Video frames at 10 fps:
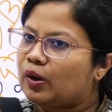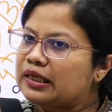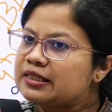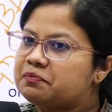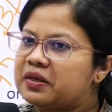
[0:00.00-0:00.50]

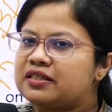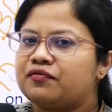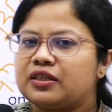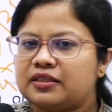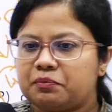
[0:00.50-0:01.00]
one
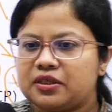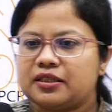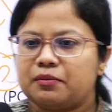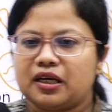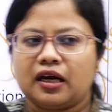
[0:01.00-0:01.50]
specific
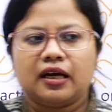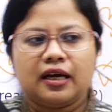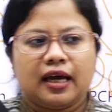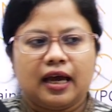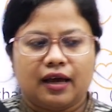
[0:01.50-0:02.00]
septicemia?
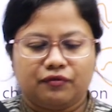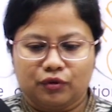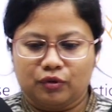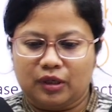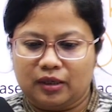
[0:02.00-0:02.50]
Have
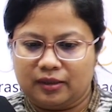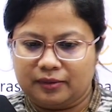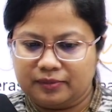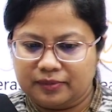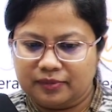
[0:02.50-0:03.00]
you
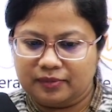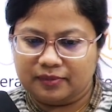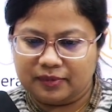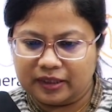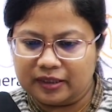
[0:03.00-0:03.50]

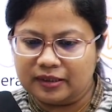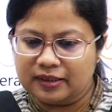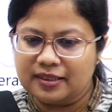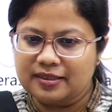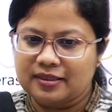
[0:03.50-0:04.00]

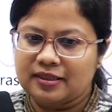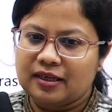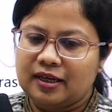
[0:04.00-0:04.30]
heard this?